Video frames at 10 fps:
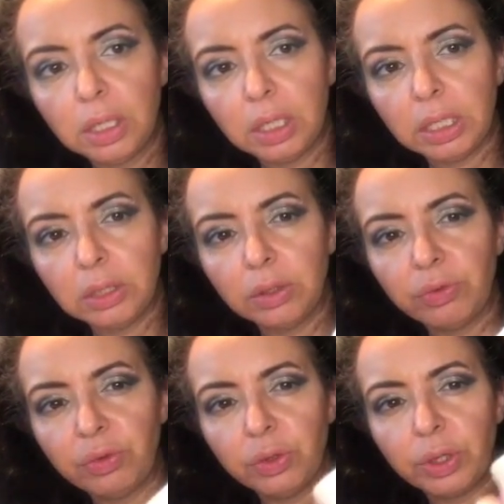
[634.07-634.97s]
I don't know
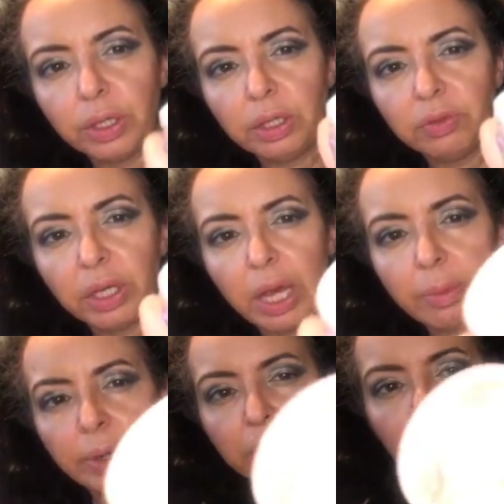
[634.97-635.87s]
if the
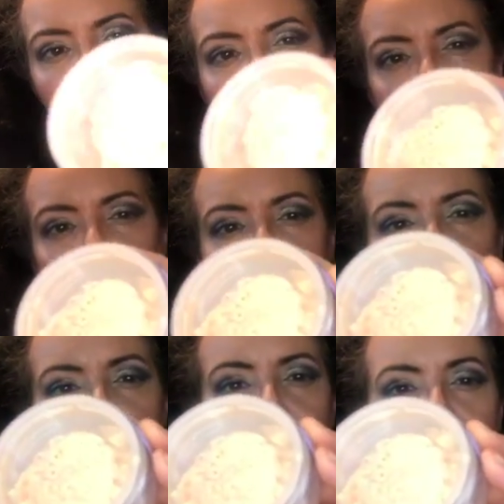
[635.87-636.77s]
camera catches it,
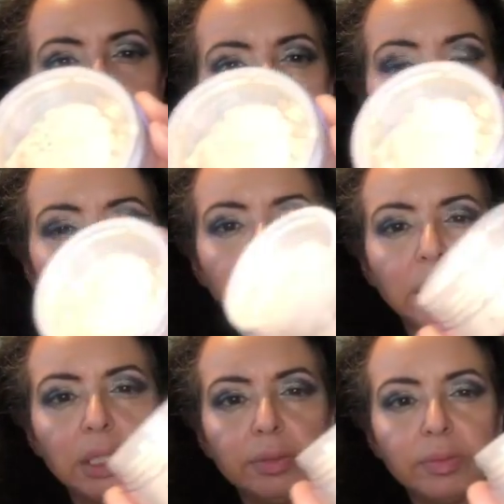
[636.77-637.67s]
and
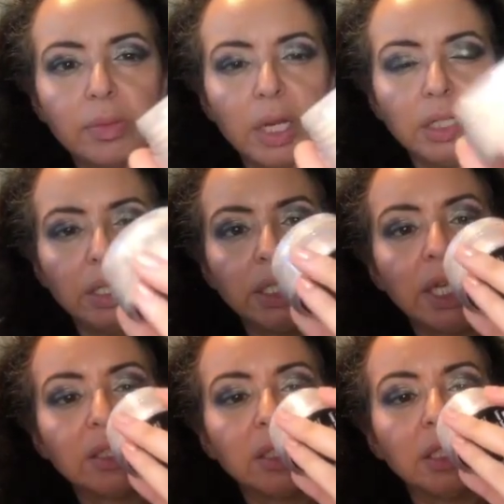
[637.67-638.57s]
it
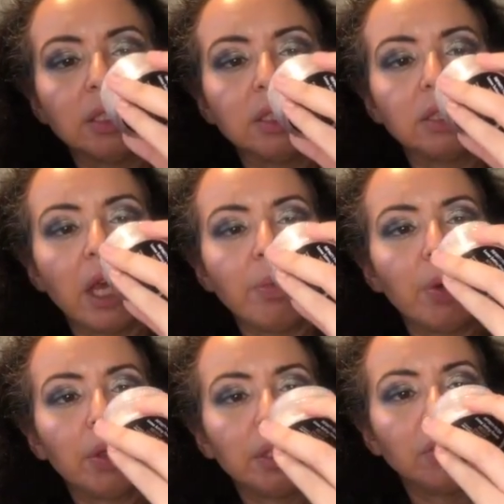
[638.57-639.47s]
has still the tape
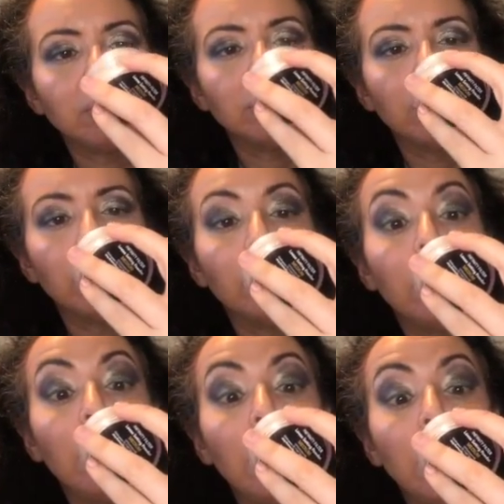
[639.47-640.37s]
on it, so
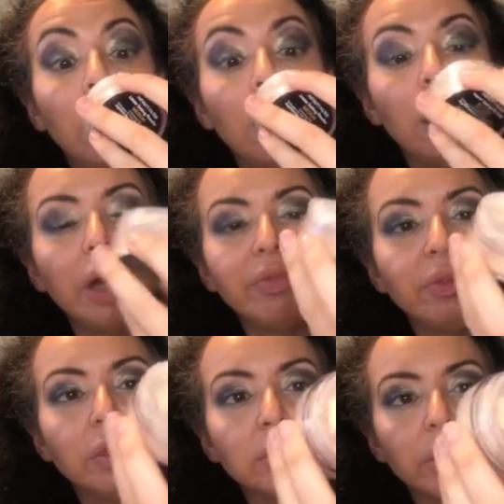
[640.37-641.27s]
I
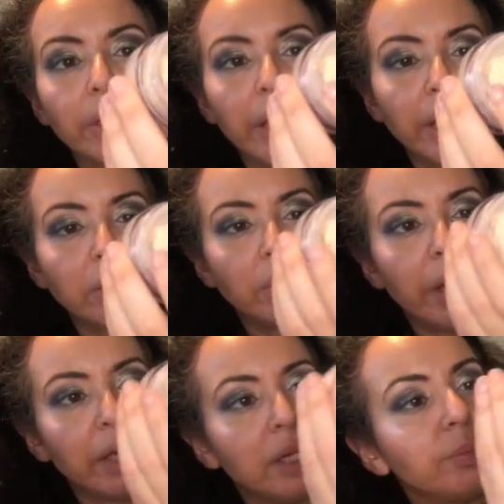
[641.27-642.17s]
thought, okay, I go
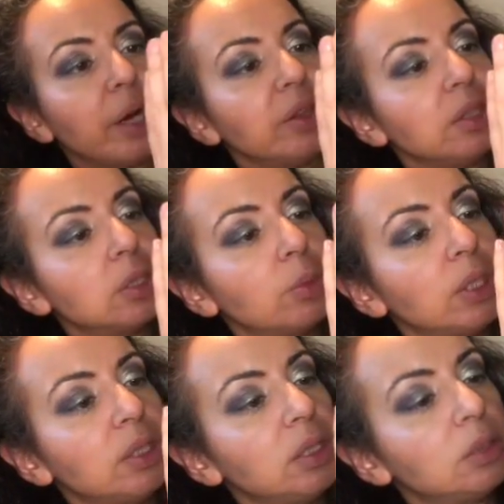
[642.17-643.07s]
ahead and buy this
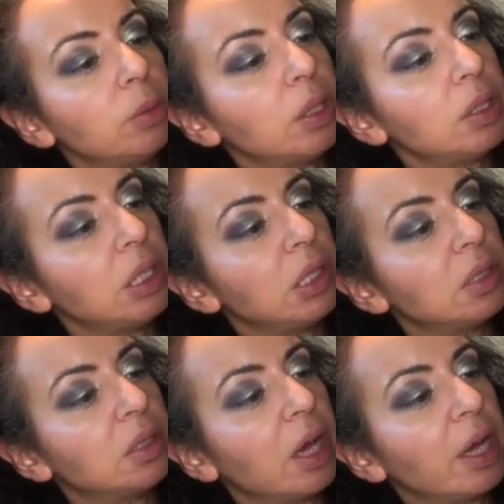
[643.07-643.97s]
one. This one
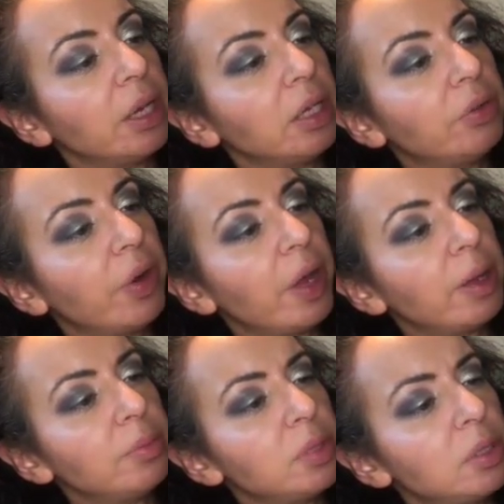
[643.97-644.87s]
is 9
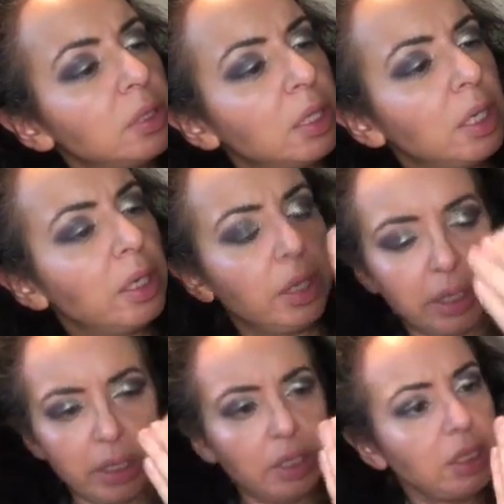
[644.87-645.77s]
grams
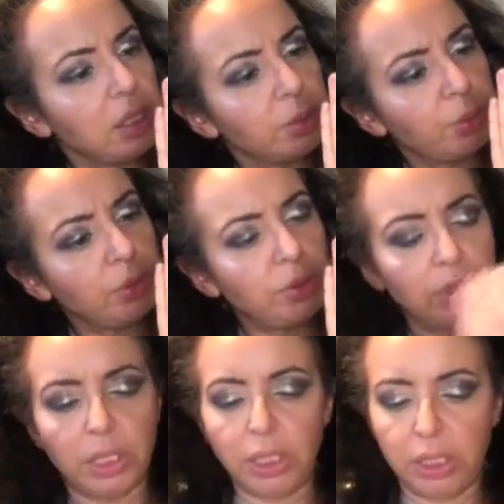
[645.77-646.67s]
and it's
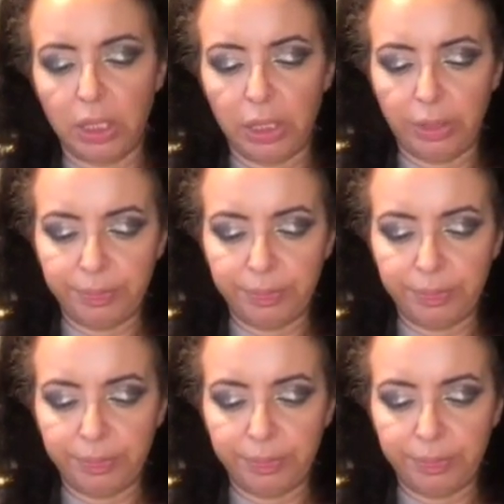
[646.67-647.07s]
produced in Italy.